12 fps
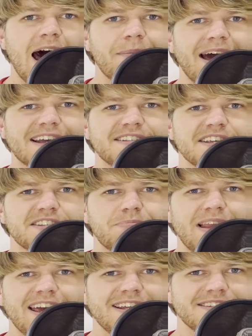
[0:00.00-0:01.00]
I'm Axie
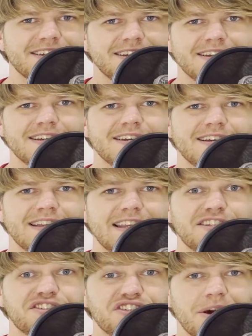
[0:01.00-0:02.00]
Explained.
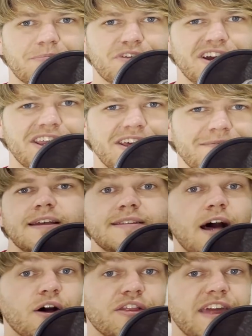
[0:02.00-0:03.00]
Let's jump right in.
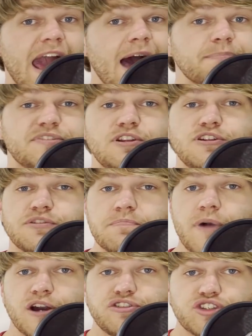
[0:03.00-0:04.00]
Now, the absolute
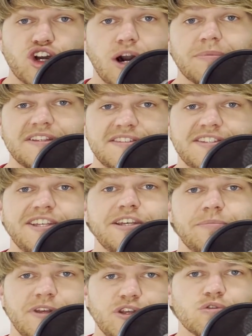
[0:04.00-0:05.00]
most common
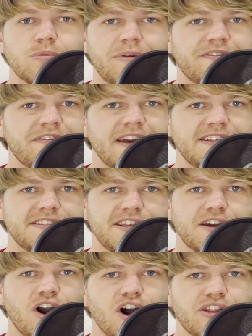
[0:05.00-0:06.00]
team you will be
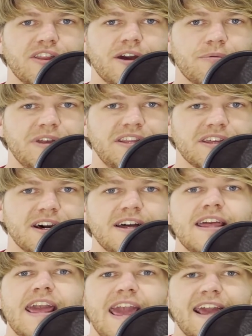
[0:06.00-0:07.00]
facing on Arena
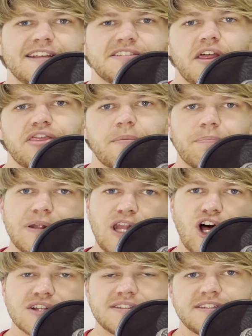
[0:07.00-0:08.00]
is the
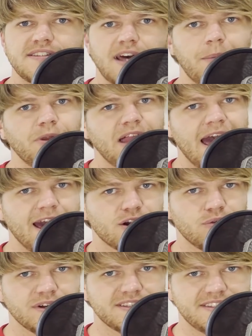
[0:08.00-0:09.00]
Plant Double
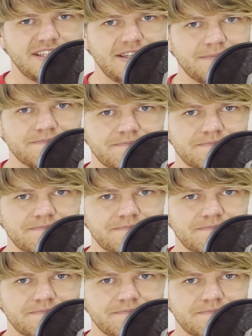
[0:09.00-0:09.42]
Aqua team.